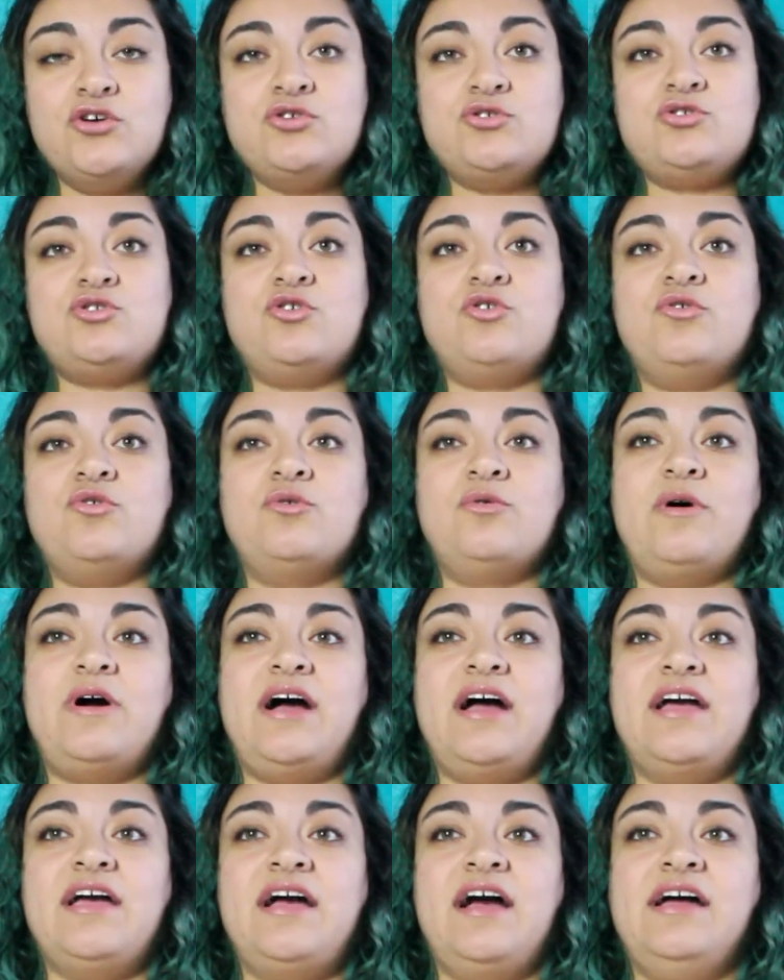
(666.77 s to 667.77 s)
So
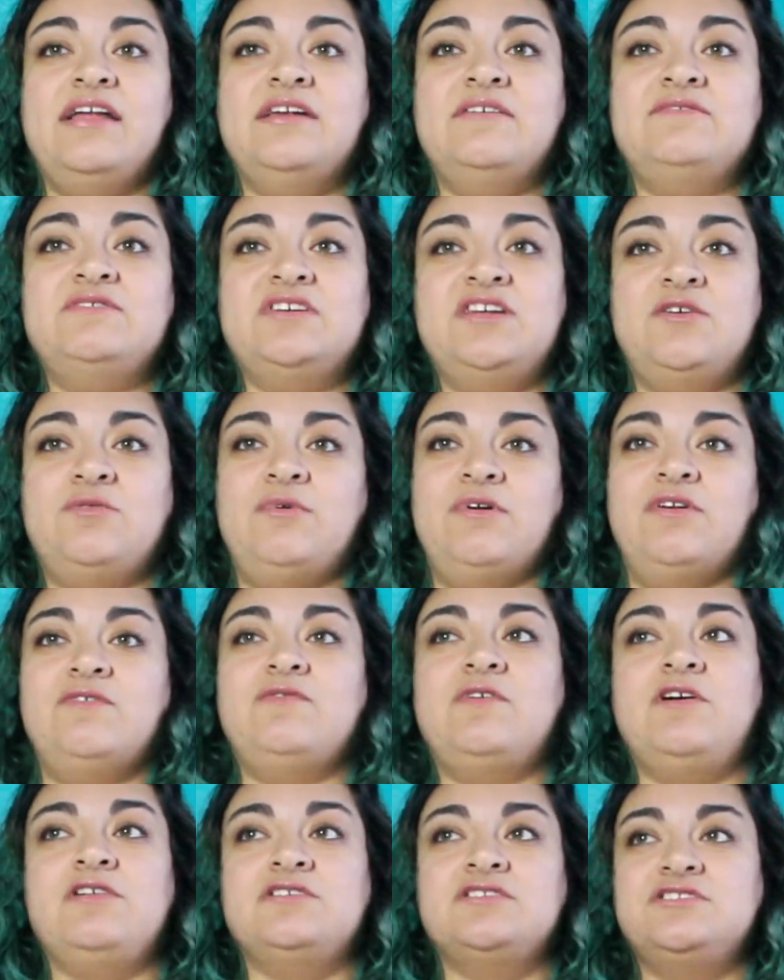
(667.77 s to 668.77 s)
I kind of didn't want to
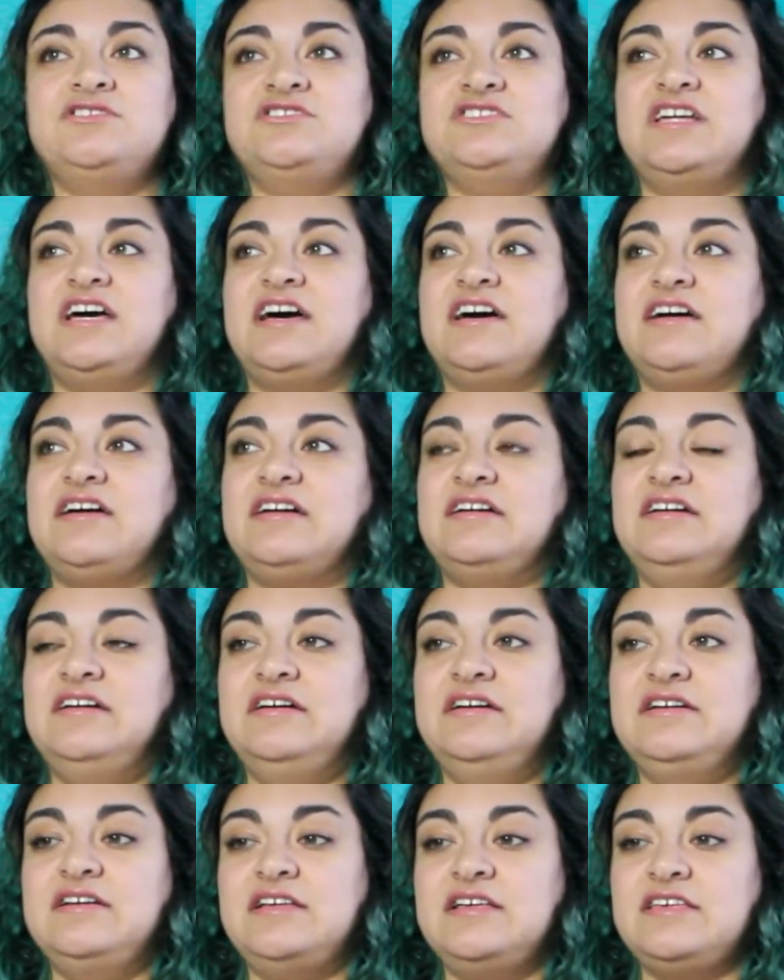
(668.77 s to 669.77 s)
fall into that
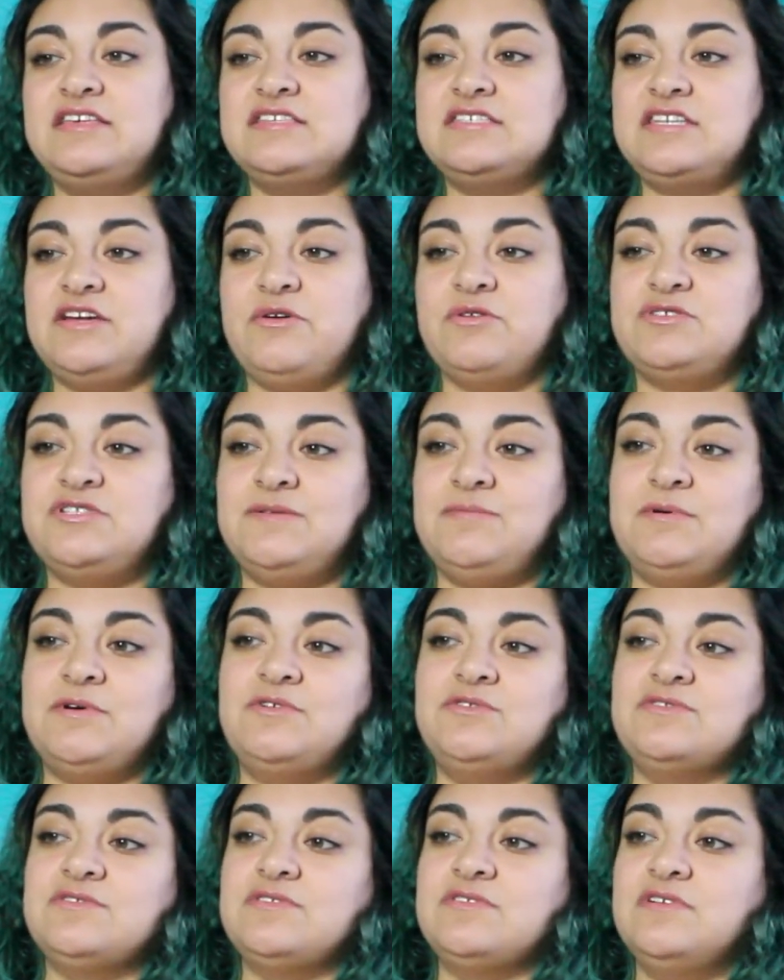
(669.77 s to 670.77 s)

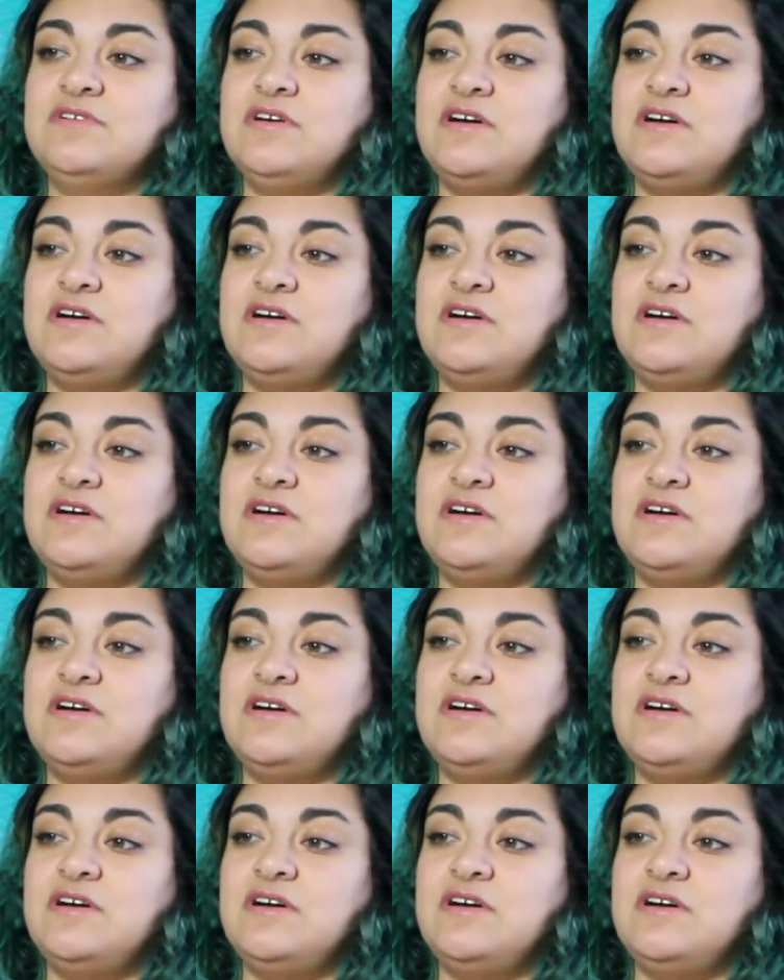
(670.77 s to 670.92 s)
stereotypical